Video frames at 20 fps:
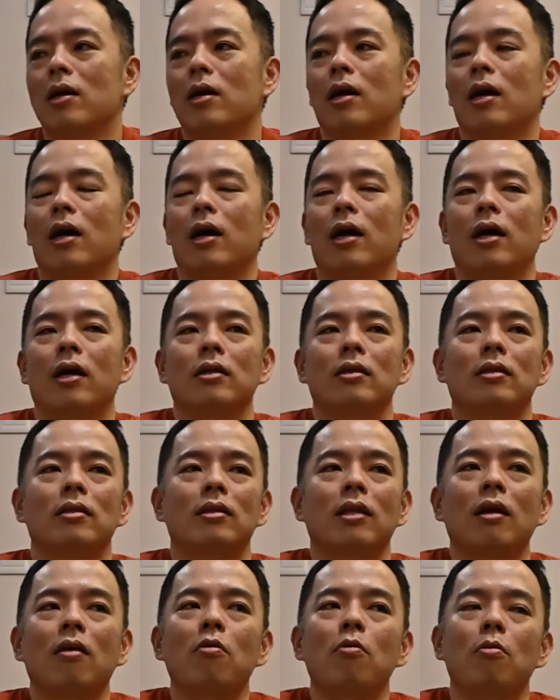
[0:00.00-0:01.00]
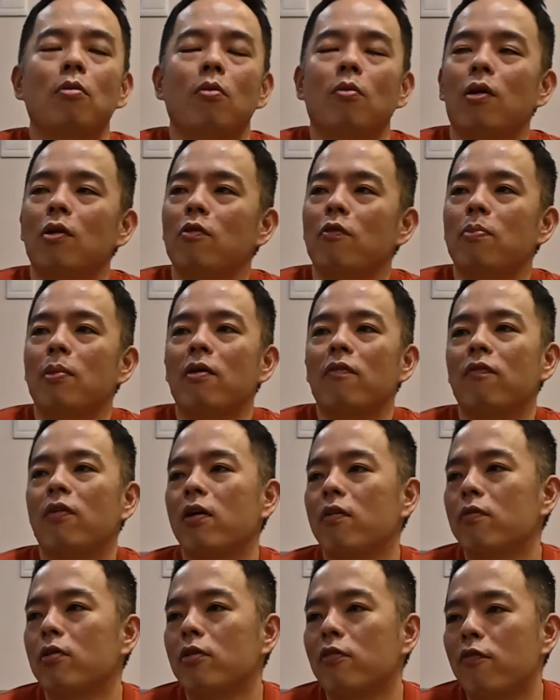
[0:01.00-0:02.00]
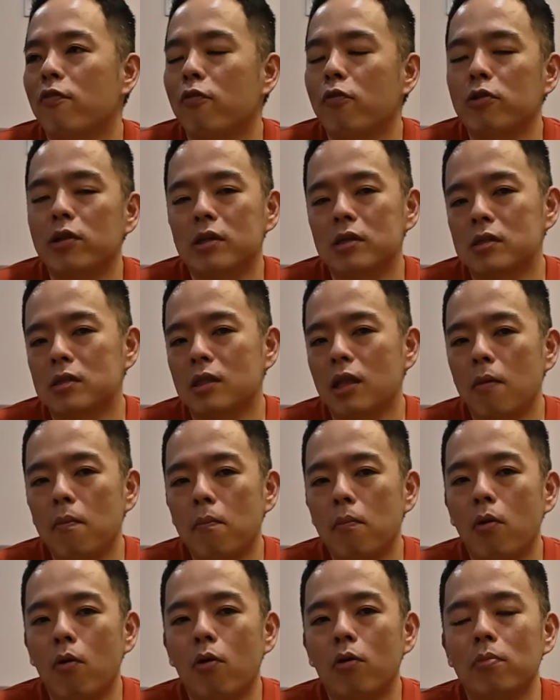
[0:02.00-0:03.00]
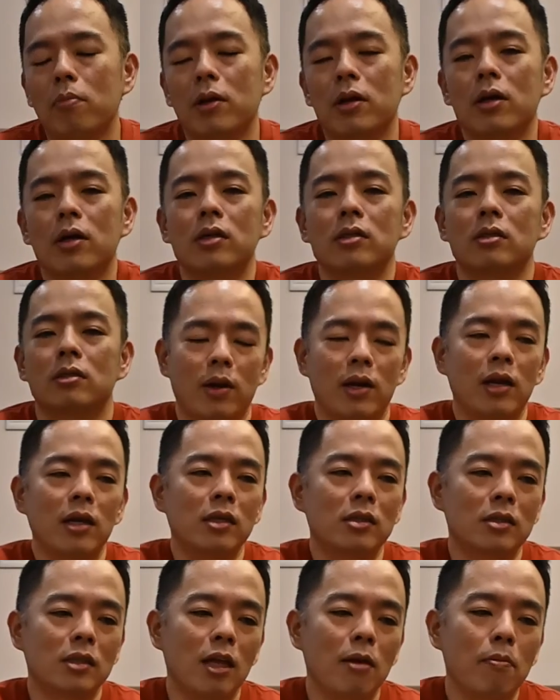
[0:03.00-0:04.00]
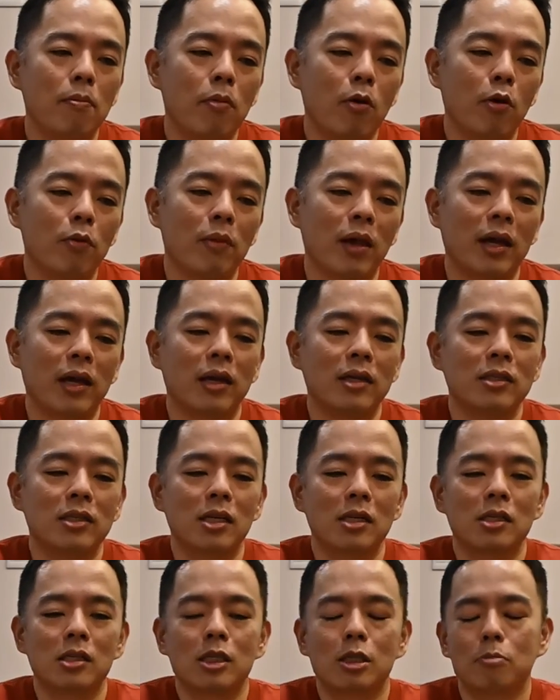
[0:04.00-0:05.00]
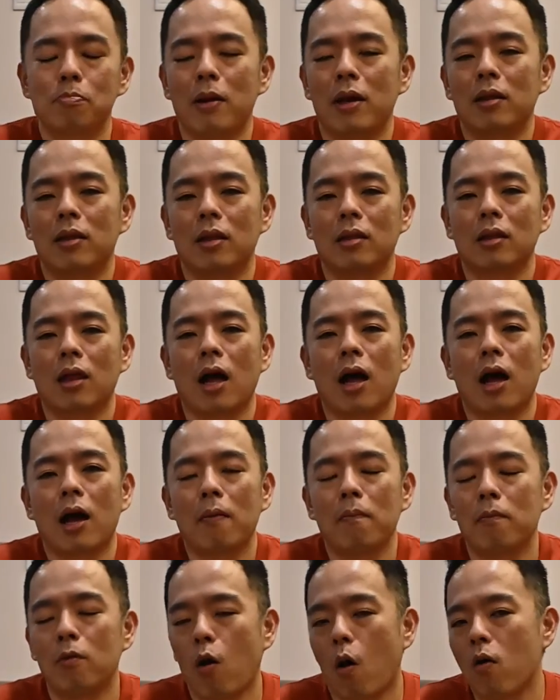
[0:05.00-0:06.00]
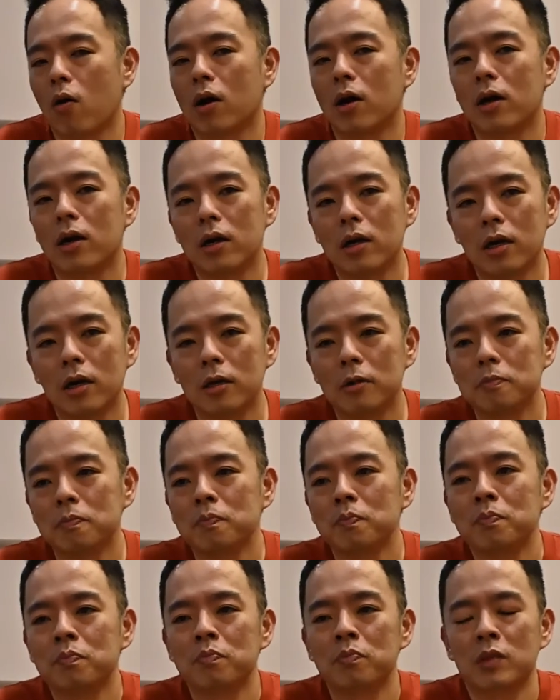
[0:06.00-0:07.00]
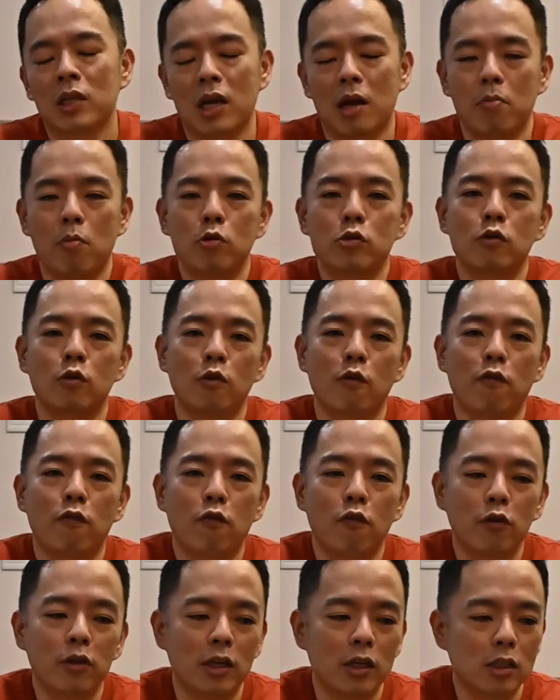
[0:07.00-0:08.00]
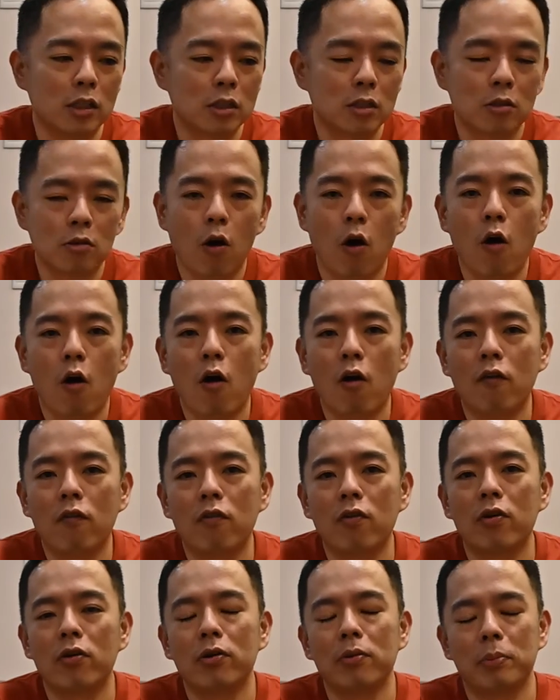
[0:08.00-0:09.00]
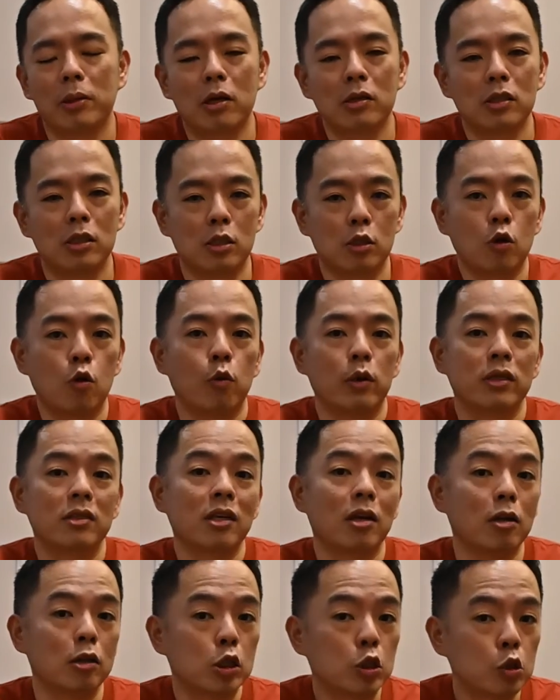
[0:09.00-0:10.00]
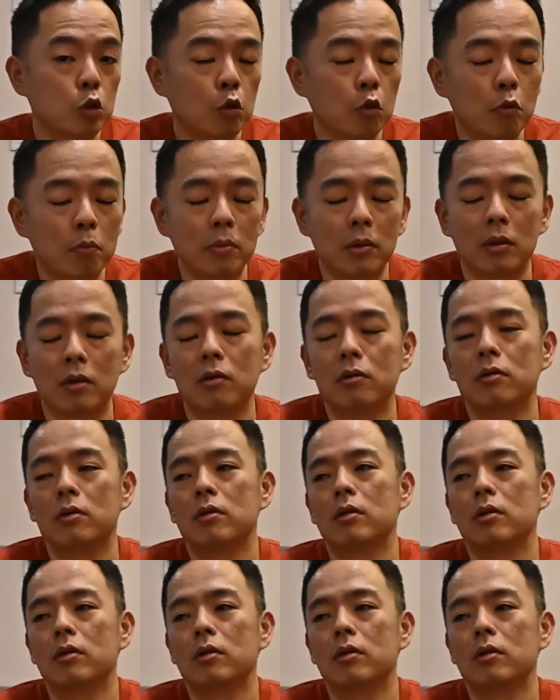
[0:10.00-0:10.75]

And now one of my favorite food is steamboat, because when I eat steamboat, I can just spend time longer, and most of the food is soft because it's cooked inside the soup, you know.